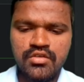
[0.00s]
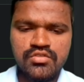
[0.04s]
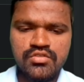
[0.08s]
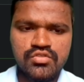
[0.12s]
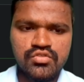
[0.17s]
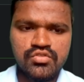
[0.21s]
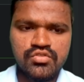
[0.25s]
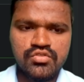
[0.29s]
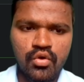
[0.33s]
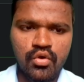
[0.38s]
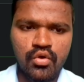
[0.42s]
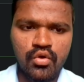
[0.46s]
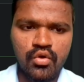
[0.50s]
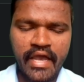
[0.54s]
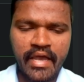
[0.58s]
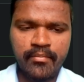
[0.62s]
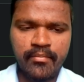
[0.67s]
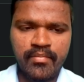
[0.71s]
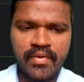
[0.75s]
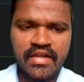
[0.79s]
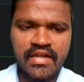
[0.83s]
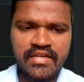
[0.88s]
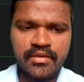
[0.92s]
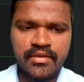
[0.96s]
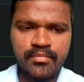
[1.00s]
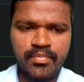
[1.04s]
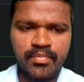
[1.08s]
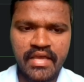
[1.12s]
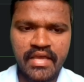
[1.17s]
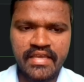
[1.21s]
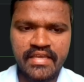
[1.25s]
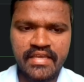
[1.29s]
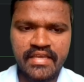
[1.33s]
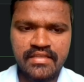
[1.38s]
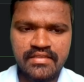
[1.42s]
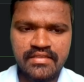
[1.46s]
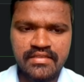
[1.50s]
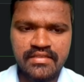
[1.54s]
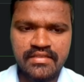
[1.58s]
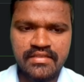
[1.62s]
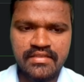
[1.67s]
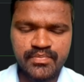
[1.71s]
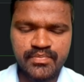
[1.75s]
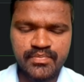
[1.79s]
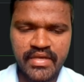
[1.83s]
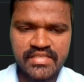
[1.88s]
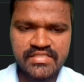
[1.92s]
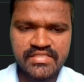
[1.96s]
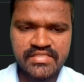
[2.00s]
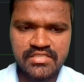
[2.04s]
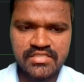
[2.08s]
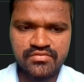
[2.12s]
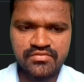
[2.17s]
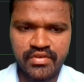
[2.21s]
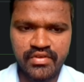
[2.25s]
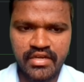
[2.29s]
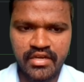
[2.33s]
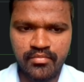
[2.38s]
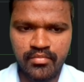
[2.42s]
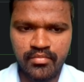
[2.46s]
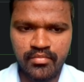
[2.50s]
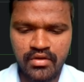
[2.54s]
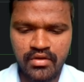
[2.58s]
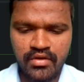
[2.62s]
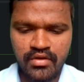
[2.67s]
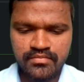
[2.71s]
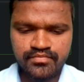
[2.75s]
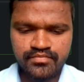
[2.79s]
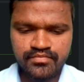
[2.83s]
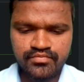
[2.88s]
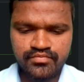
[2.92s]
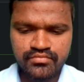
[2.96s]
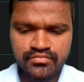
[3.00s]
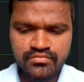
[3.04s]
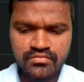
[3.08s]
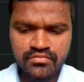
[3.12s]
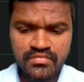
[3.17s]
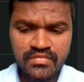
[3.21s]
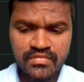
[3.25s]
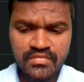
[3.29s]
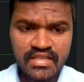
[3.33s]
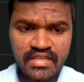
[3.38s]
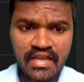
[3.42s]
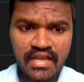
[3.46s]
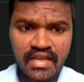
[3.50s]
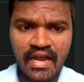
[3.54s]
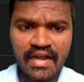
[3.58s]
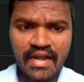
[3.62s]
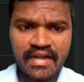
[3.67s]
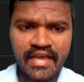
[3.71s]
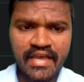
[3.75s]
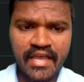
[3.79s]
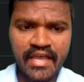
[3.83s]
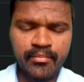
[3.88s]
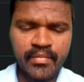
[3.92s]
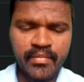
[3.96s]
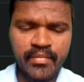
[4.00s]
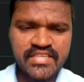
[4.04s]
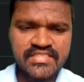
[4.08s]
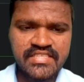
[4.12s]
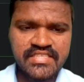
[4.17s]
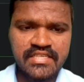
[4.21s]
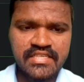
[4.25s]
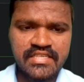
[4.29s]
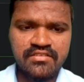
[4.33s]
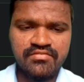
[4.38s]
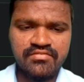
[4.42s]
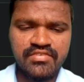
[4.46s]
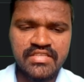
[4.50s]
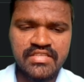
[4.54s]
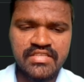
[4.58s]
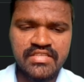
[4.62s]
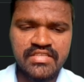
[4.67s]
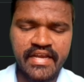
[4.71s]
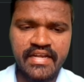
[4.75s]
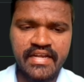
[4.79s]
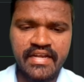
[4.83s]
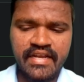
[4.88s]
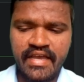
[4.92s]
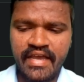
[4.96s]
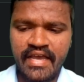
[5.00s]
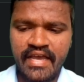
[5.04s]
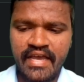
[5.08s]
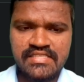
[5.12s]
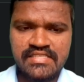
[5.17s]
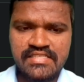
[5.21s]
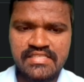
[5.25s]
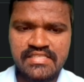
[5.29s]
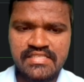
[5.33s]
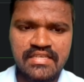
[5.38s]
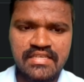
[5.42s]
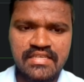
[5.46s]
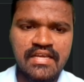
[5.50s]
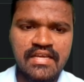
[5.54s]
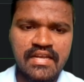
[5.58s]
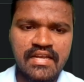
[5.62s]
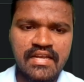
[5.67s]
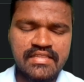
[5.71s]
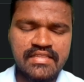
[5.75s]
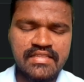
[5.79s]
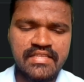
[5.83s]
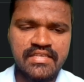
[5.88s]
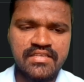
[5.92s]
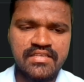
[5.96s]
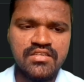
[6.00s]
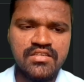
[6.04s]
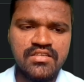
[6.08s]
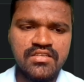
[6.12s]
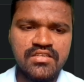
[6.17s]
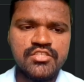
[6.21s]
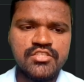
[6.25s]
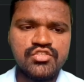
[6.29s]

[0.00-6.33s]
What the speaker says: So I am multiplying the spaces variable and I am mentioning with end as nothing.